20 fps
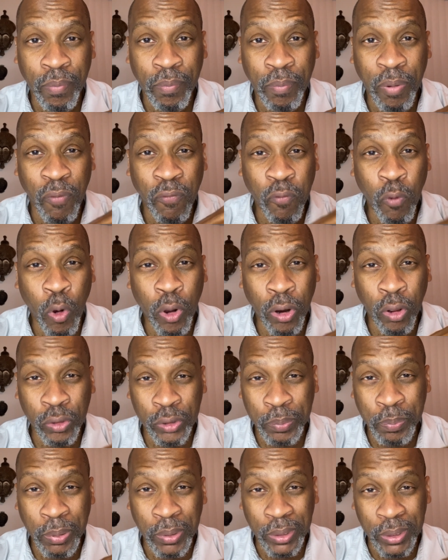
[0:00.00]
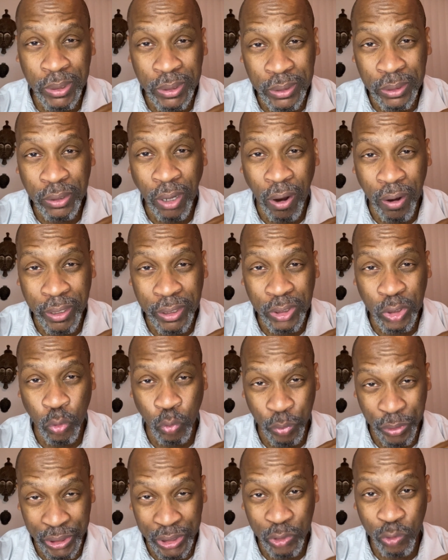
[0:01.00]
before those police started to
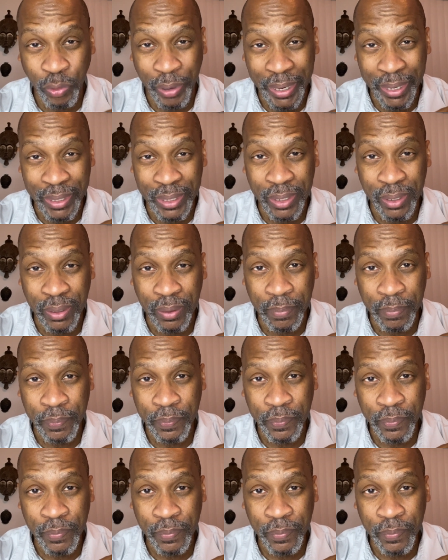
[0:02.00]
restrain him.